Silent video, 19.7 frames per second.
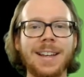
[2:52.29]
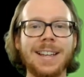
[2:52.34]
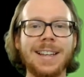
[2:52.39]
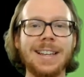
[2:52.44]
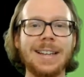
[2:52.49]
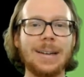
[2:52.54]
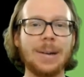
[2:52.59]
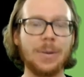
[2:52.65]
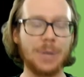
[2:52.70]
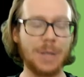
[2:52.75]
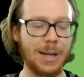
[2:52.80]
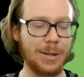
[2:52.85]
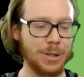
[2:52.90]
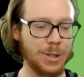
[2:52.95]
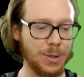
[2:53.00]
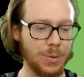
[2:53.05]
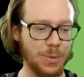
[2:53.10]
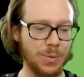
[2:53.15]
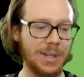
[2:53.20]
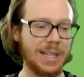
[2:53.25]
without
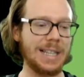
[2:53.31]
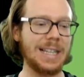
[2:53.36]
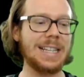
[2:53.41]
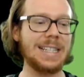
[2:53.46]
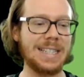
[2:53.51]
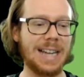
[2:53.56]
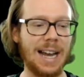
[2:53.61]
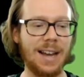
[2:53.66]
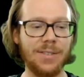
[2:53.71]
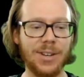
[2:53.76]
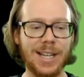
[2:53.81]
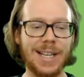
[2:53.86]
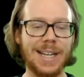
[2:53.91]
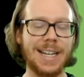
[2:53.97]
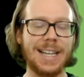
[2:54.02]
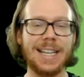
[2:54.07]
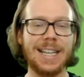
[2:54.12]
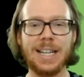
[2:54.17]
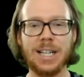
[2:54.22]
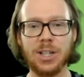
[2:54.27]
just really diving in
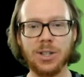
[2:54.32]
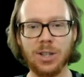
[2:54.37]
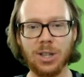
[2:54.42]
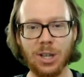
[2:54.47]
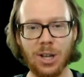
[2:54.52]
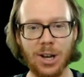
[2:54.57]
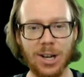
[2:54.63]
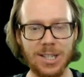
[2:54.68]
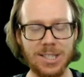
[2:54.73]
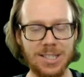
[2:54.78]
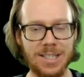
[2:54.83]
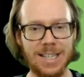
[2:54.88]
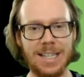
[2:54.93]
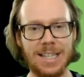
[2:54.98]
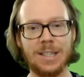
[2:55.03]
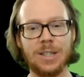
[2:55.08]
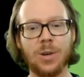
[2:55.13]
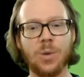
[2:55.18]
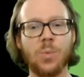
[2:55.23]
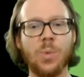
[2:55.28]
and getting lost
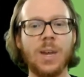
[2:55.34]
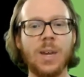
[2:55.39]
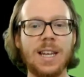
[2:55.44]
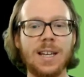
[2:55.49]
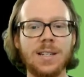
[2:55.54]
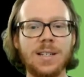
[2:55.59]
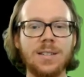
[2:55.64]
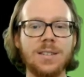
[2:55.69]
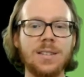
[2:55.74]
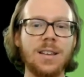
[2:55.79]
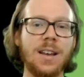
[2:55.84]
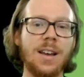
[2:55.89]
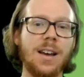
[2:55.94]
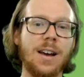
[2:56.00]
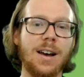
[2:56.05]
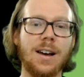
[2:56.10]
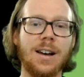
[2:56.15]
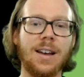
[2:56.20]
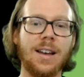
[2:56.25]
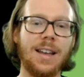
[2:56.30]
in the weeds,
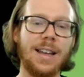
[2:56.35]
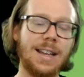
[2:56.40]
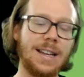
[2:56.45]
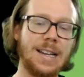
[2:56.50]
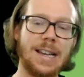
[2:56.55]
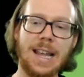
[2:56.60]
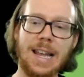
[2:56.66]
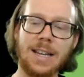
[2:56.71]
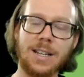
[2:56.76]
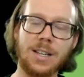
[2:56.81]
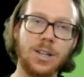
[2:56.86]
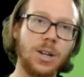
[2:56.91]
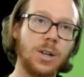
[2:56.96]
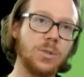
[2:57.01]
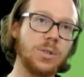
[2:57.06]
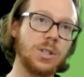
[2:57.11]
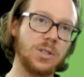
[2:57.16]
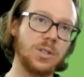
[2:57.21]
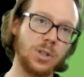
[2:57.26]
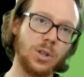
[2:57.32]
and
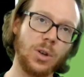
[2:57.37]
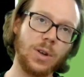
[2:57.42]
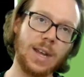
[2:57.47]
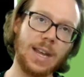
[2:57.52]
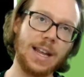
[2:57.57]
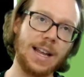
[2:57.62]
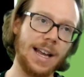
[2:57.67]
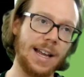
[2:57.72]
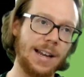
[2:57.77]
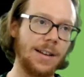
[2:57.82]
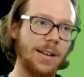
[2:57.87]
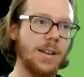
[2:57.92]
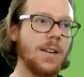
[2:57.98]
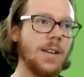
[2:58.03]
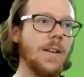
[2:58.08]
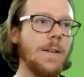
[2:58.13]
just looking at